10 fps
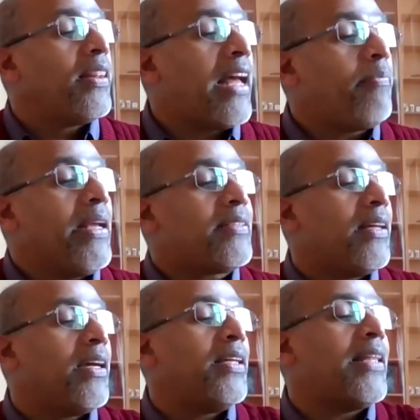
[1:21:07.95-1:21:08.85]
That
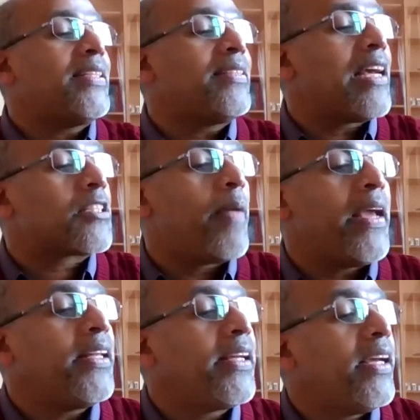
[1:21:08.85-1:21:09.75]
means uh, that is
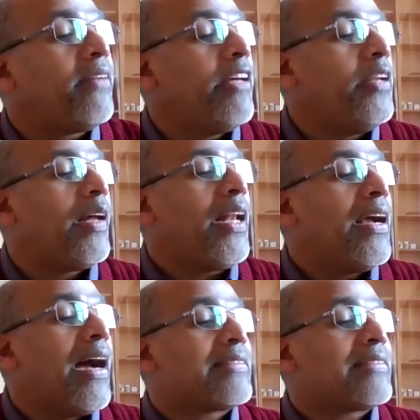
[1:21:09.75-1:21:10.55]
explained here very well.